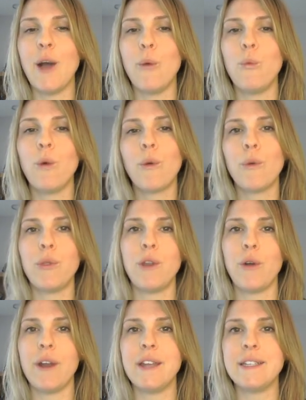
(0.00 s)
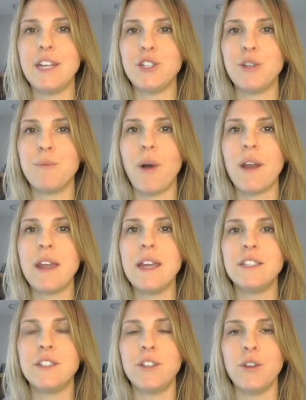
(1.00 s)
work with an accreditation
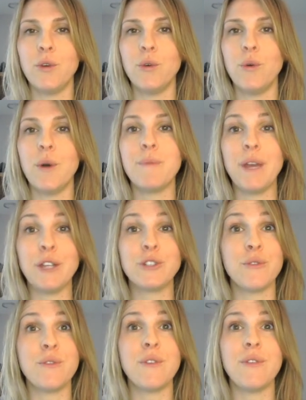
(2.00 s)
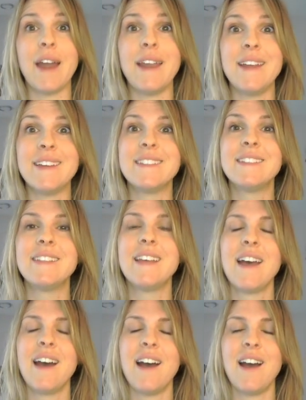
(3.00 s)
body to make sure that that is
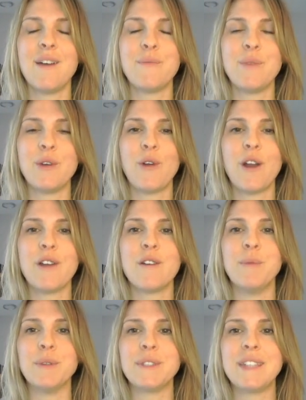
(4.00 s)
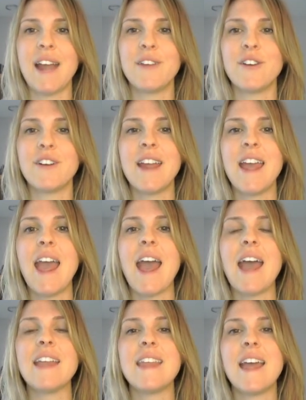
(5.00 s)
an accreditable standard.
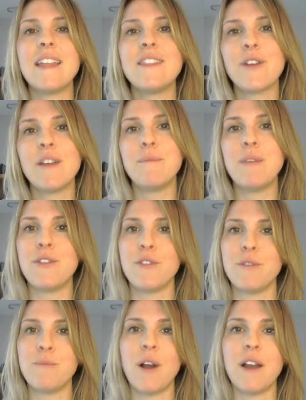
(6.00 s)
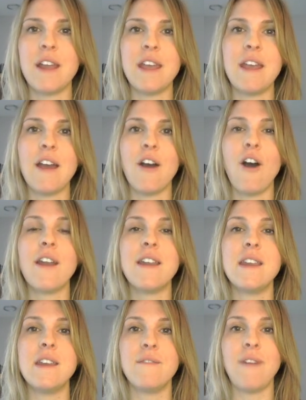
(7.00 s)
And then there can be third-party
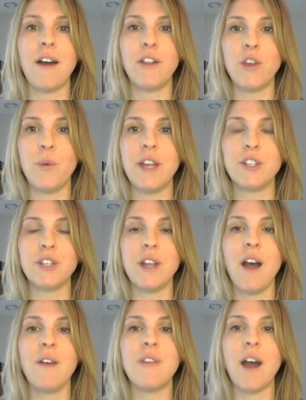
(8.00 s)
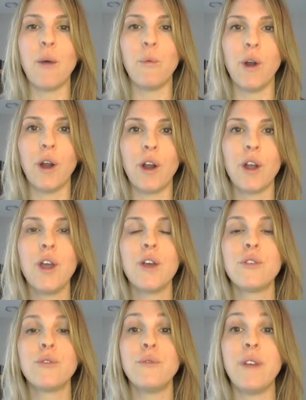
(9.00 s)
audit and evaluation of that work
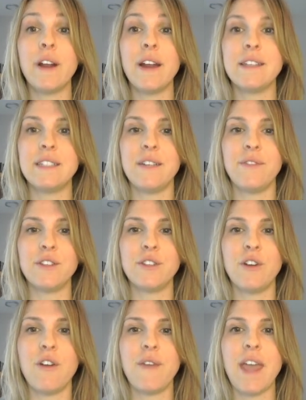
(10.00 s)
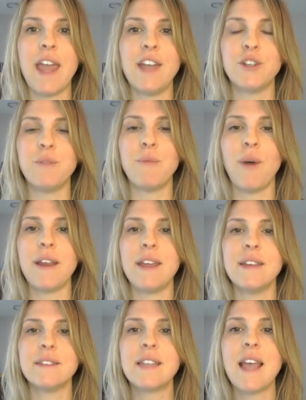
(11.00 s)
through various different certification
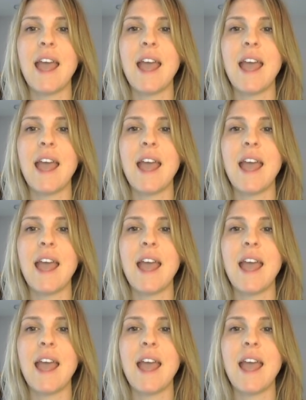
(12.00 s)
bodies.